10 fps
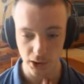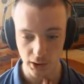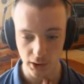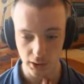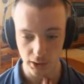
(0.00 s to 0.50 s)

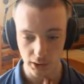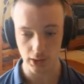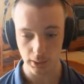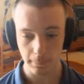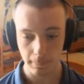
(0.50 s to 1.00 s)
APIs.
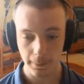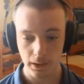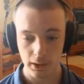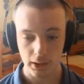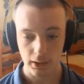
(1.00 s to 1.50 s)

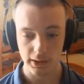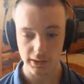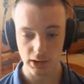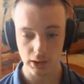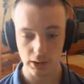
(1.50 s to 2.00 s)

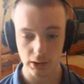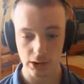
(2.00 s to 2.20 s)
Let's see,